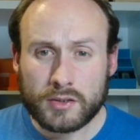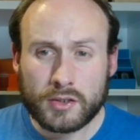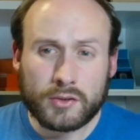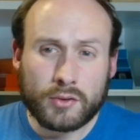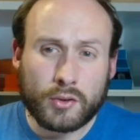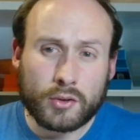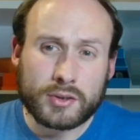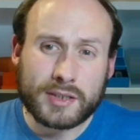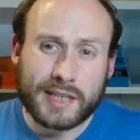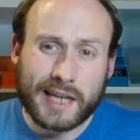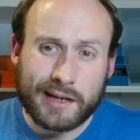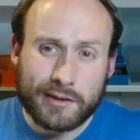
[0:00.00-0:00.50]

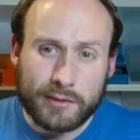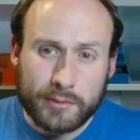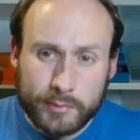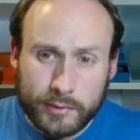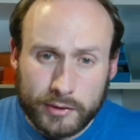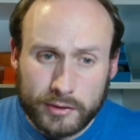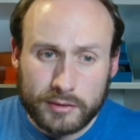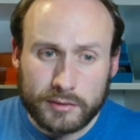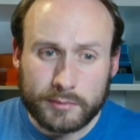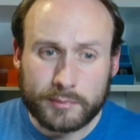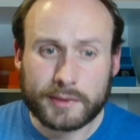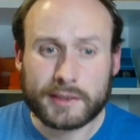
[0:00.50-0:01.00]
Not
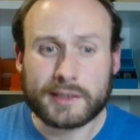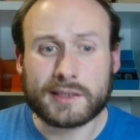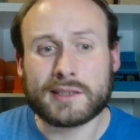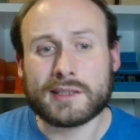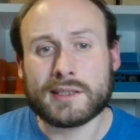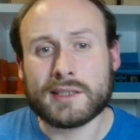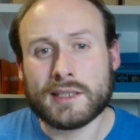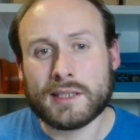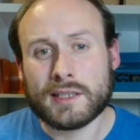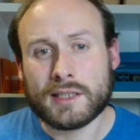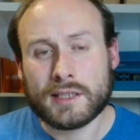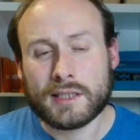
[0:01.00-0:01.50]
terrible, but
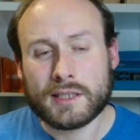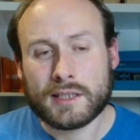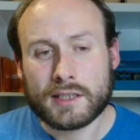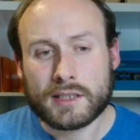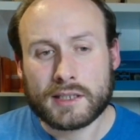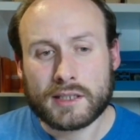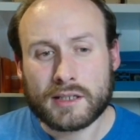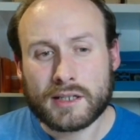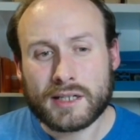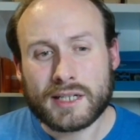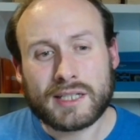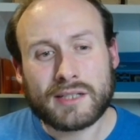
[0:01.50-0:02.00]

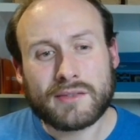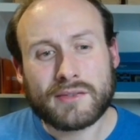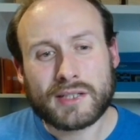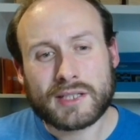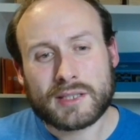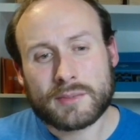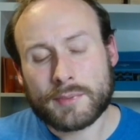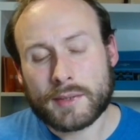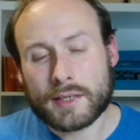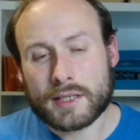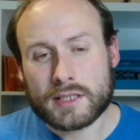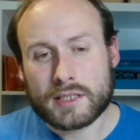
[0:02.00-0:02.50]
kind of
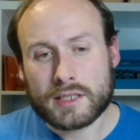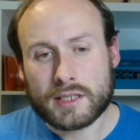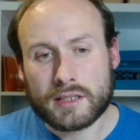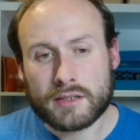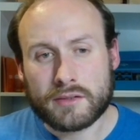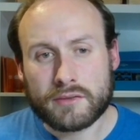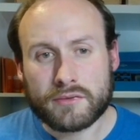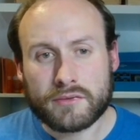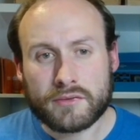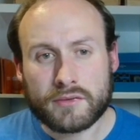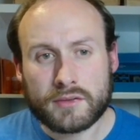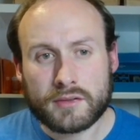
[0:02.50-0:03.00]

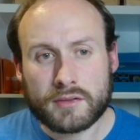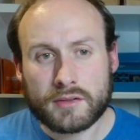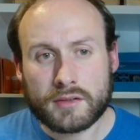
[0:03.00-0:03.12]
expensive.